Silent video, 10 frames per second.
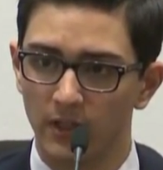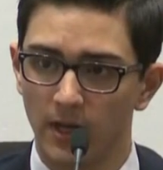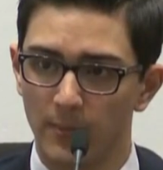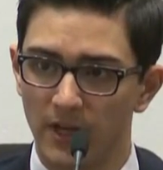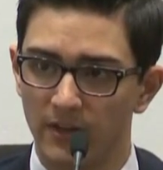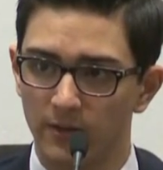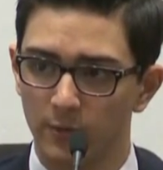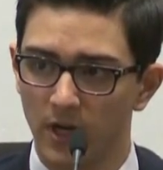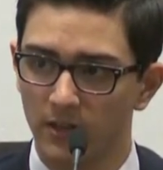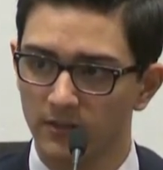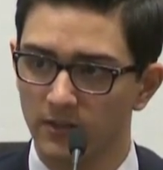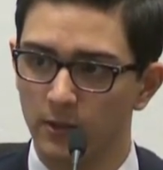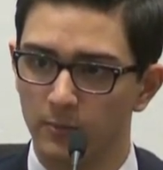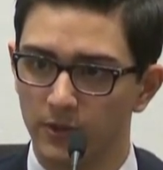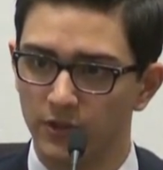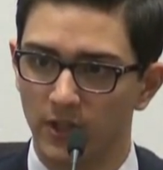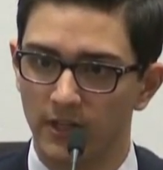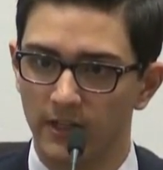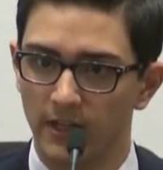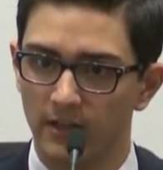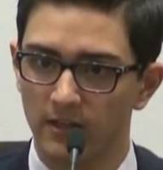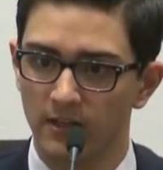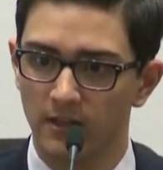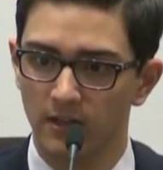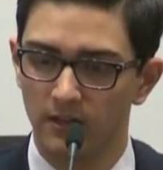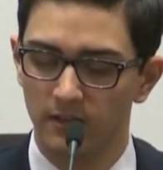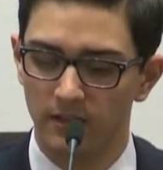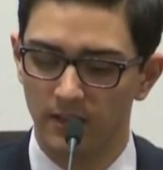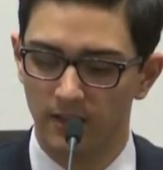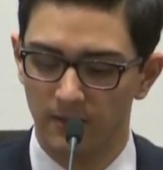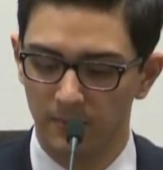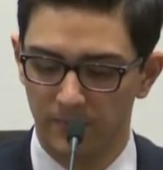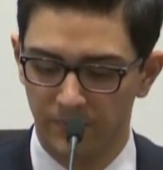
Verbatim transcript: lot by the rock slope to try to get the